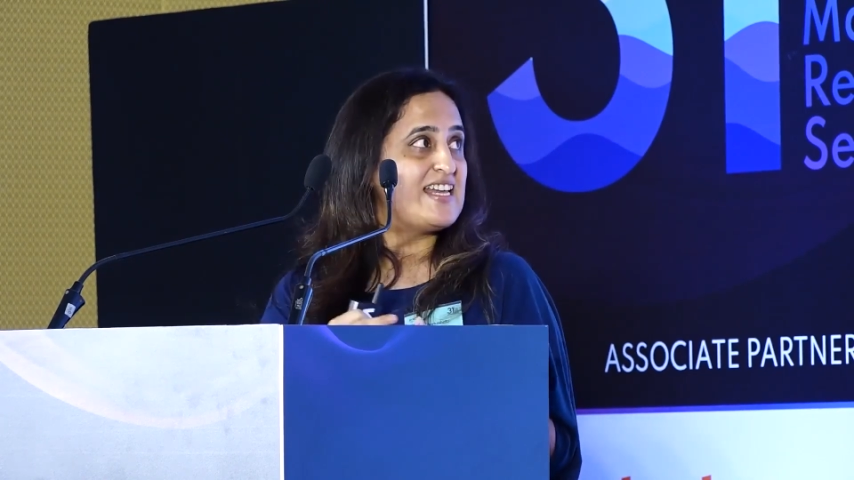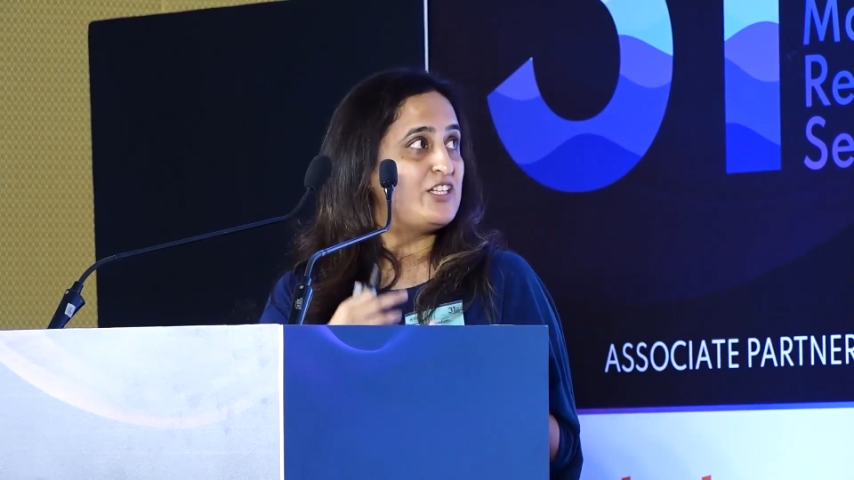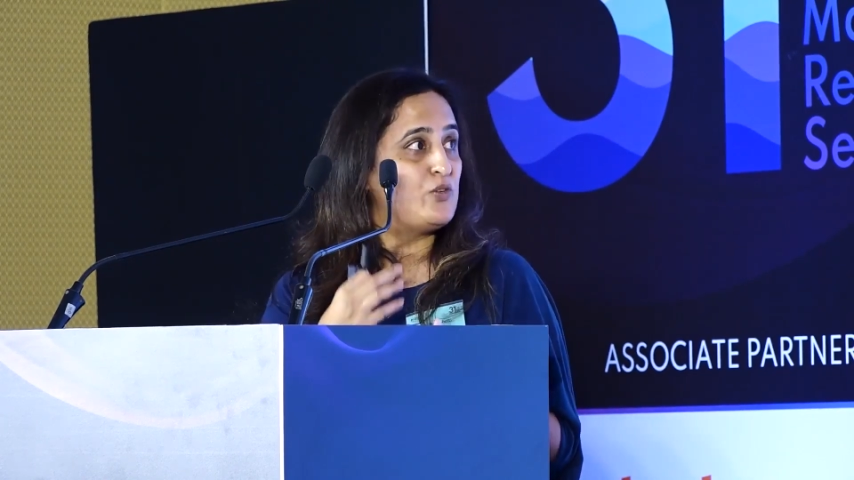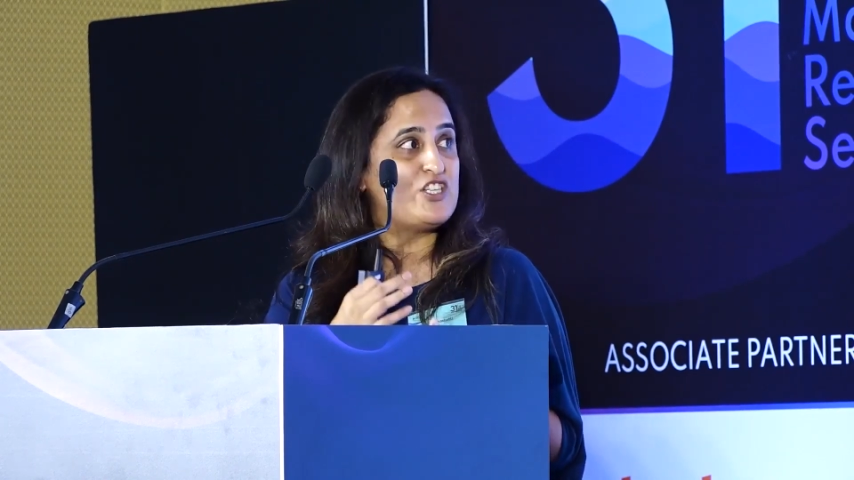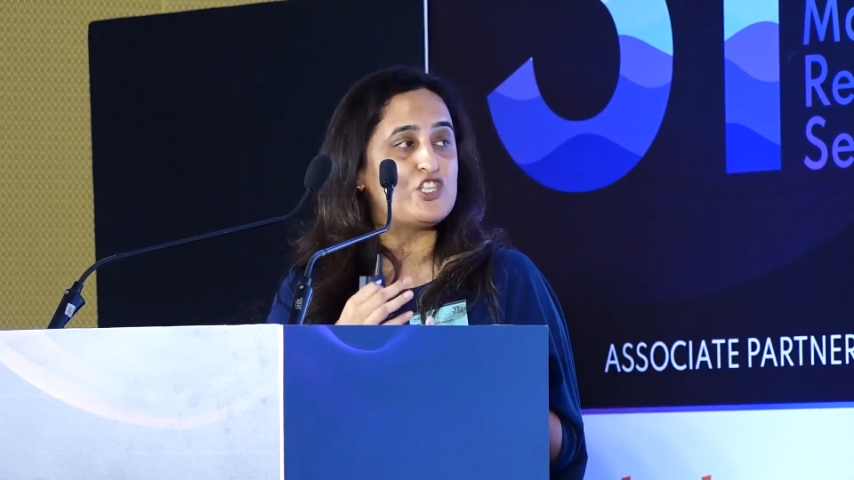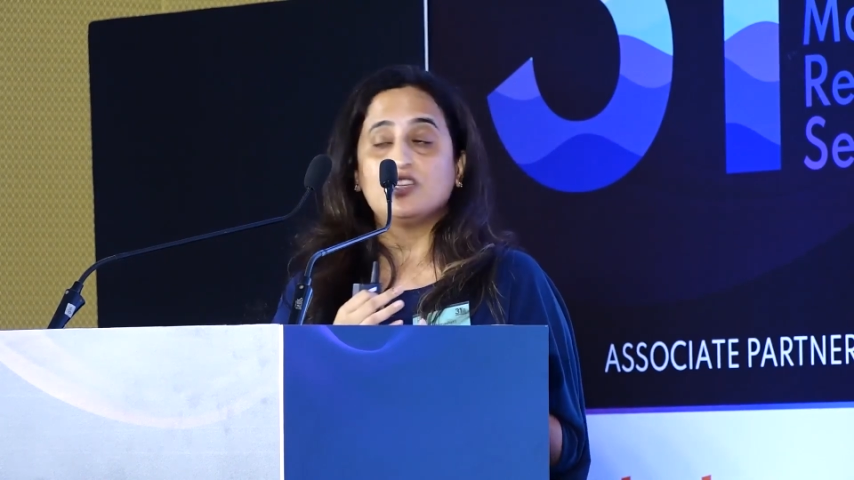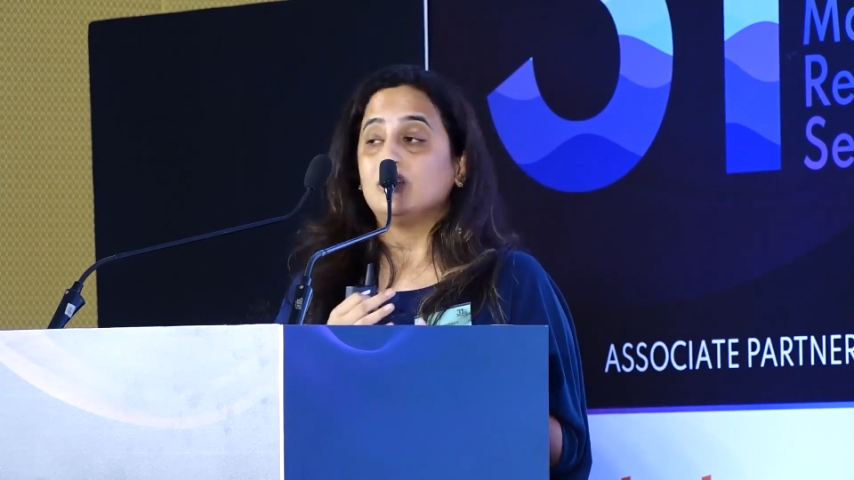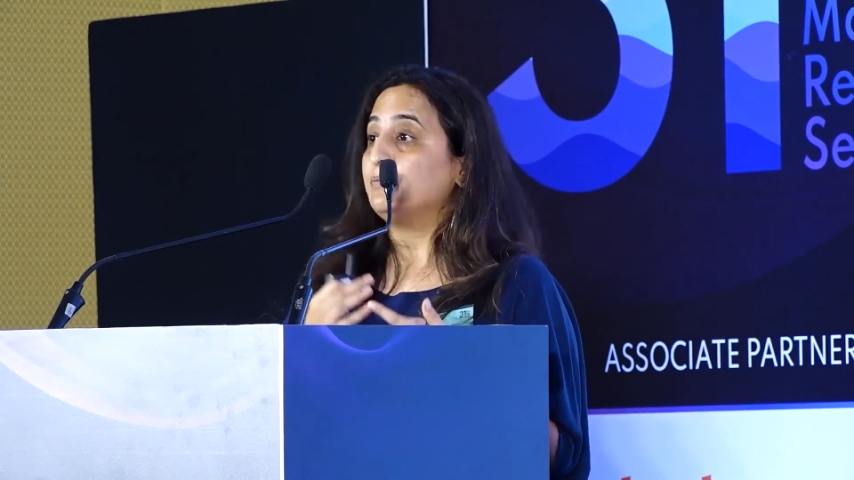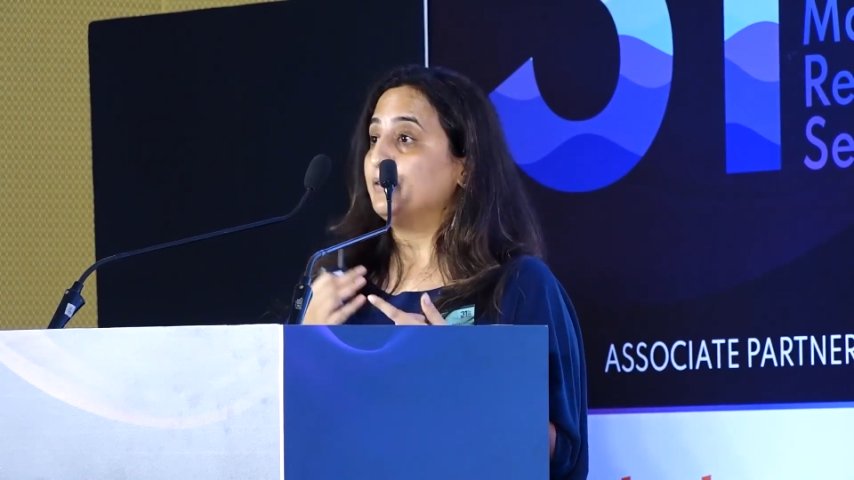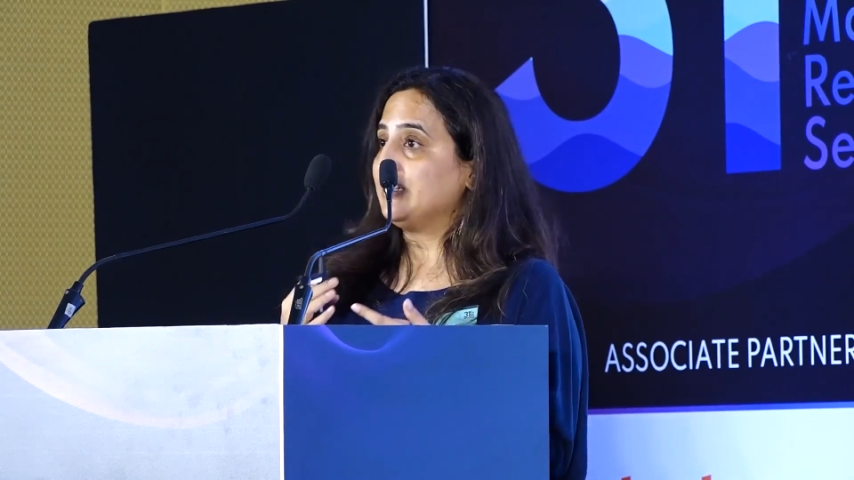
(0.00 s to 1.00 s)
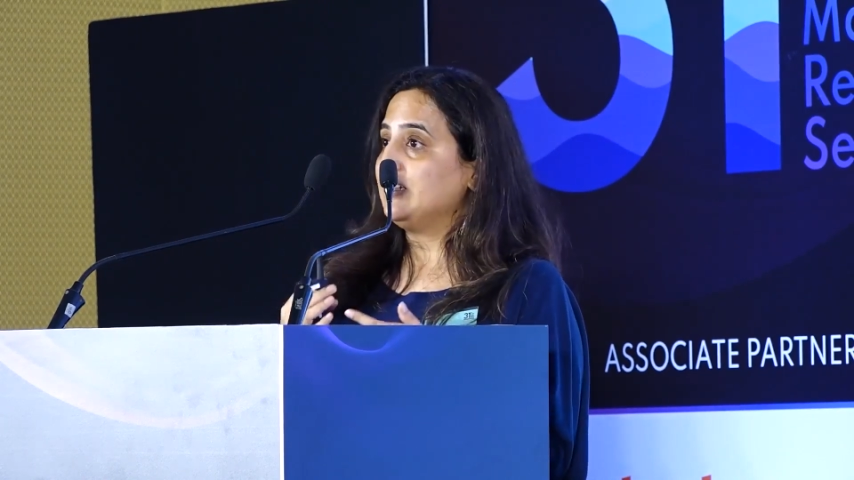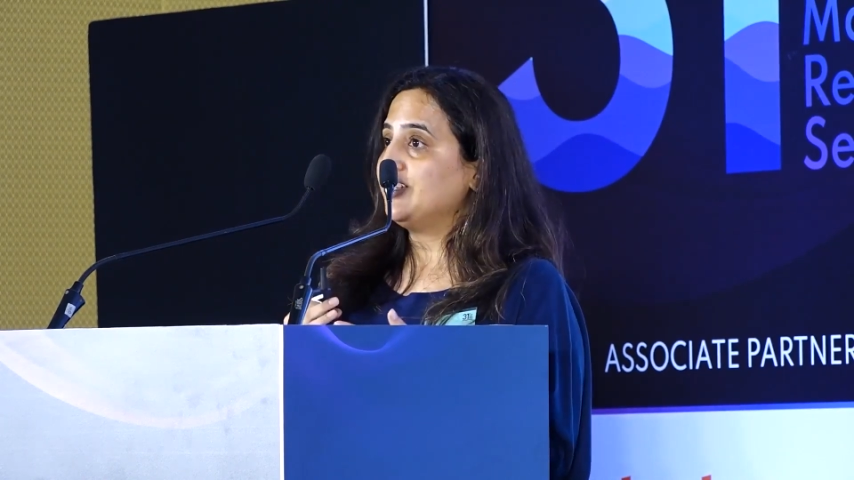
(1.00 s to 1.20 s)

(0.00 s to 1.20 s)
at which the particular